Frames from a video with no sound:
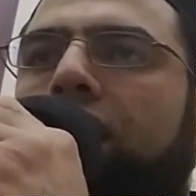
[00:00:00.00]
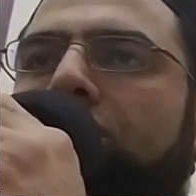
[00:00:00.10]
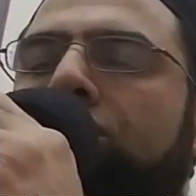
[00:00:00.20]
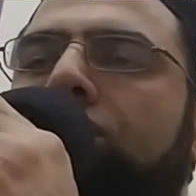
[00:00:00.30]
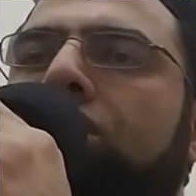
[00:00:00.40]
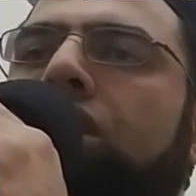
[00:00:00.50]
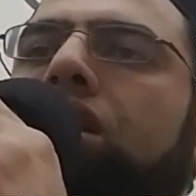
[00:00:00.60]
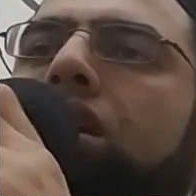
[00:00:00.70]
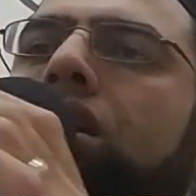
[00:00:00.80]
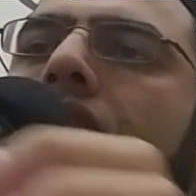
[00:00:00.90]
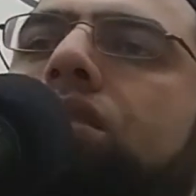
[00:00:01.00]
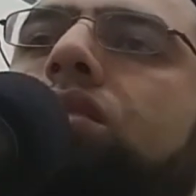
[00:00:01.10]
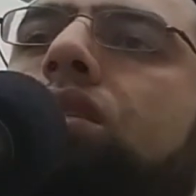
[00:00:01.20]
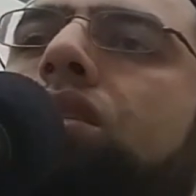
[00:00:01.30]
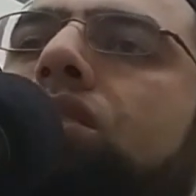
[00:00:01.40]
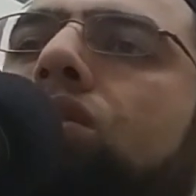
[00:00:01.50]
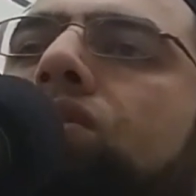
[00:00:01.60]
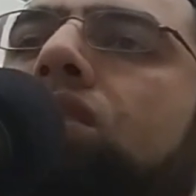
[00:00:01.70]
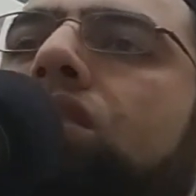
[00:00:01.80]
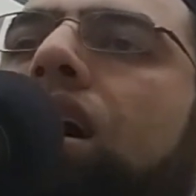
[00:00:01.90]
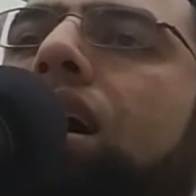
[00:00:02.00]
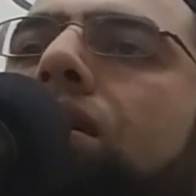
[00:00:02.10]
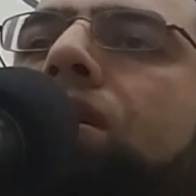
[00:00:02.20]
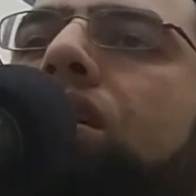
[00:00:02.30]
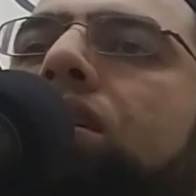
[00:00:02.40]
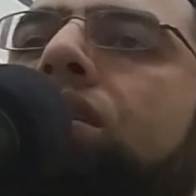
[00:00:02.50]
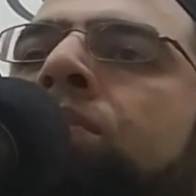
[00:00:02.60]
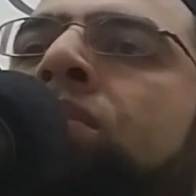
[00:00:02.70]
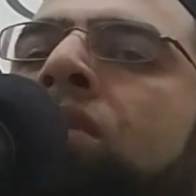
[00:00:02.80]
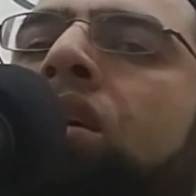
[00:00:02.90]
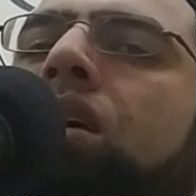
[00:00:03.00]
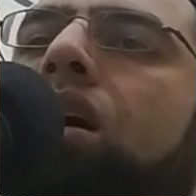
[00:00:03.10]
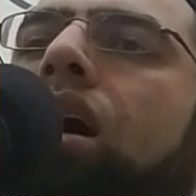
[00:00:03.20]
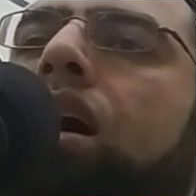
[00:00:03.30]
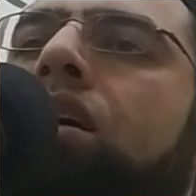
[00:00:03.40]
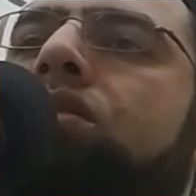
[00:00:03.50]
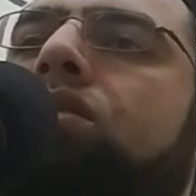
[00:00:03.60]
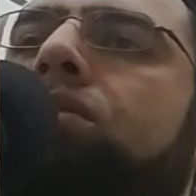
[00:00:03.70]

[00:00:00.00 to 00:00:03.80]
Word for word: anhu in this series of the Sahaba. And